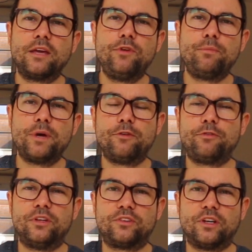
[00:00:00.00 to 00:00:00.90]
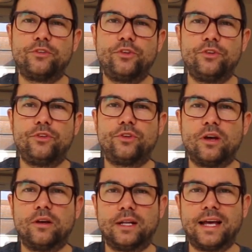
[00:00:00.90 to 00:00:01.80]
give you benefits such as
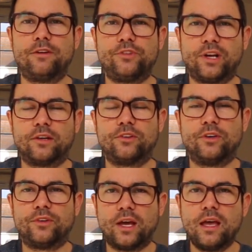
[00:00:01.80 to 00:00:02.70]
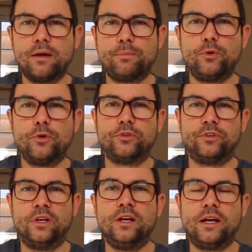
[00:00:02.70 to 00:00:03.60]
lounge access at
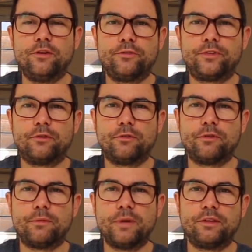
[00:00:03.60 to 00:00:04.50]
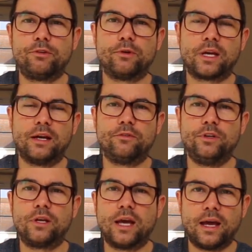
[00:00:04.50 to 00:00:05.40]
airports, and obviously with the metal account
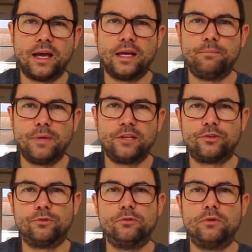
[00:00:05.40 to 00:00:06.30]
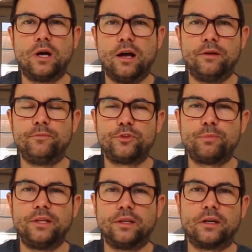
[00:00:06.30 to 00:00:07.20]
you get a metal
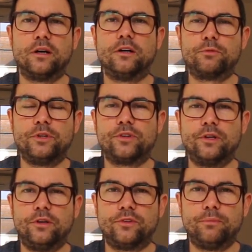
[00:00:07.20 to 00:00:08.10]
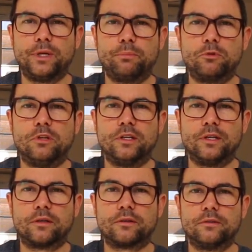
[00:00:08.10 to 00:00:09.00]
spending card, which I know some people
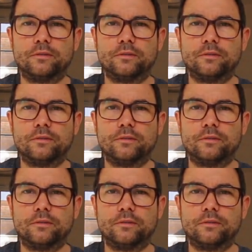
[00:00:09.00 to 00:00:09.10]
like.